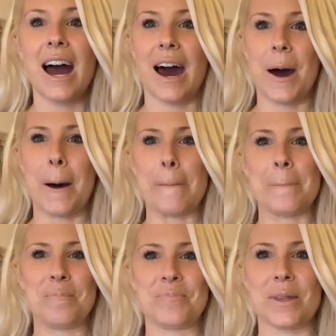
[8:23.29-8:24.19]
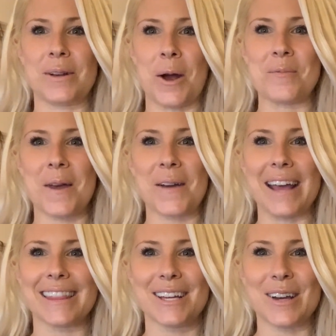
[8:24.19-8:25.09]
Let me know.
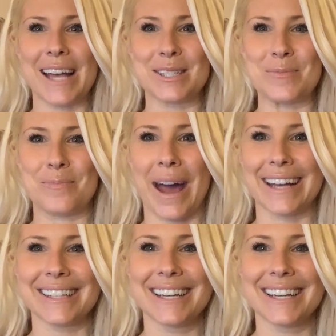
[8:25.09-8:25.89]
Okay, thank you guys. Bye.